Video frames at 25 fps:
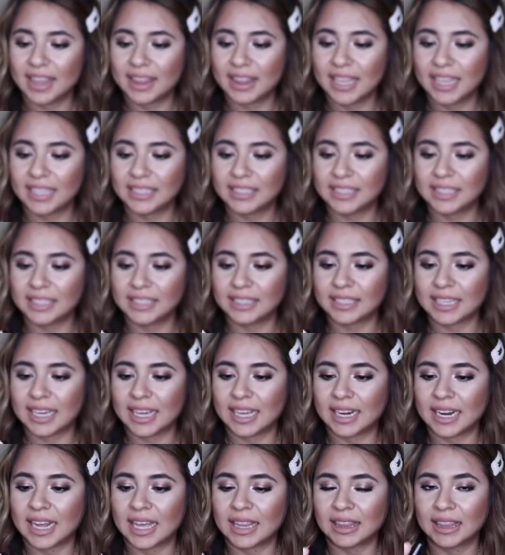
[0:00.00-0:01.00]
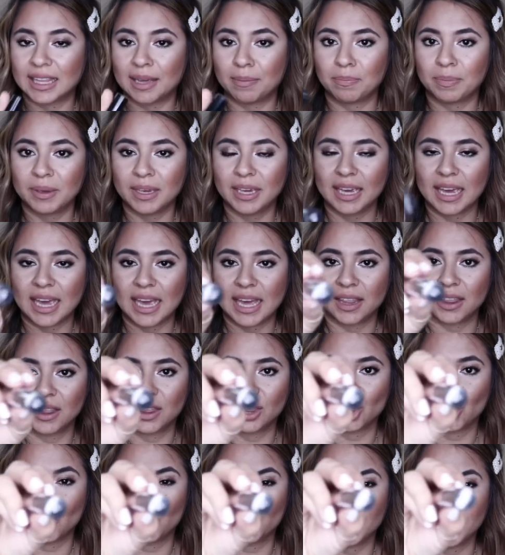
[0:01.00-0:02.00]
this is in Lippy in
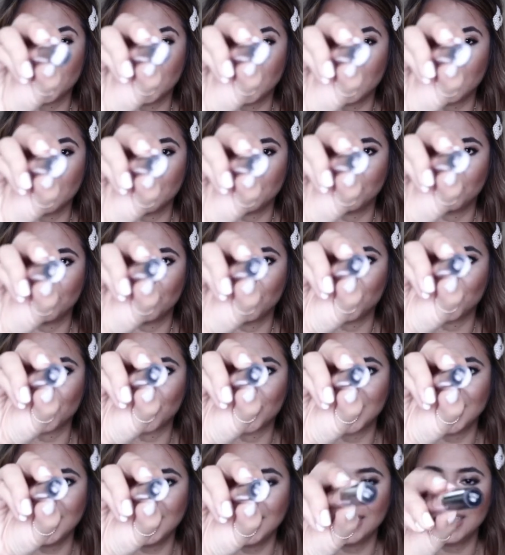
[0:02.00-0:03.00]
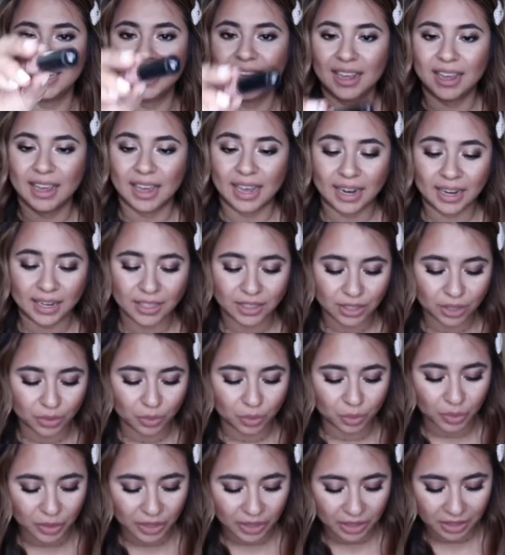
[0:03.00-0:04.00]
three oh three, and it's a
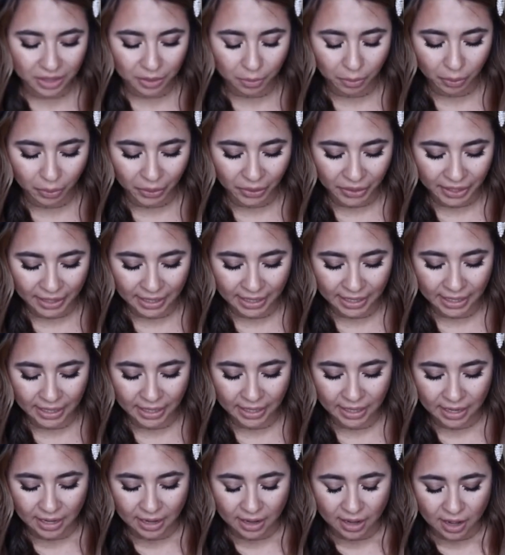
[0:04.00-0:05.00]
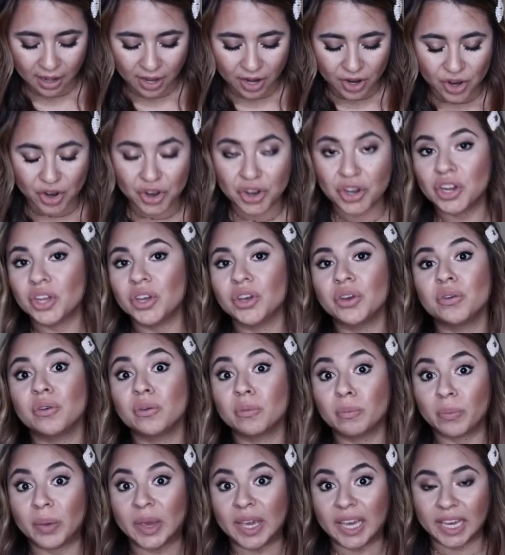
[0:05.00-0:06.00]
really pretty
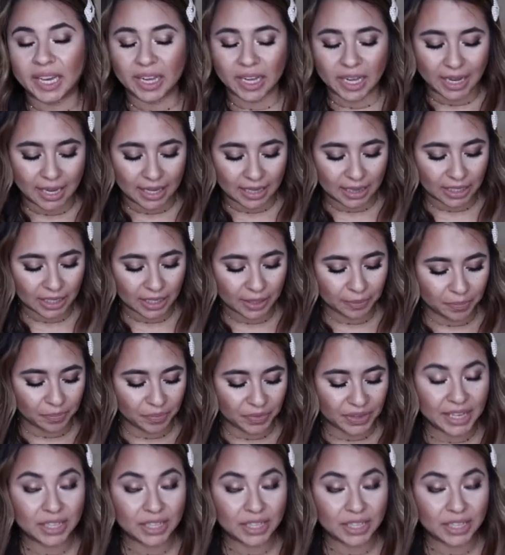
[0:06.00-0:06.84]
nude pink color.